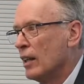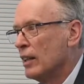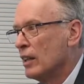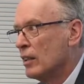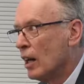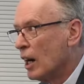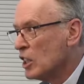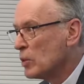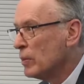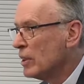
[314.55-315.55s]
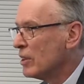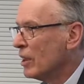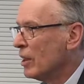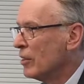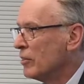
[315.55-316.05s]
enticement
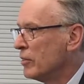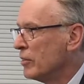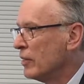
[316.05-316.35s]
of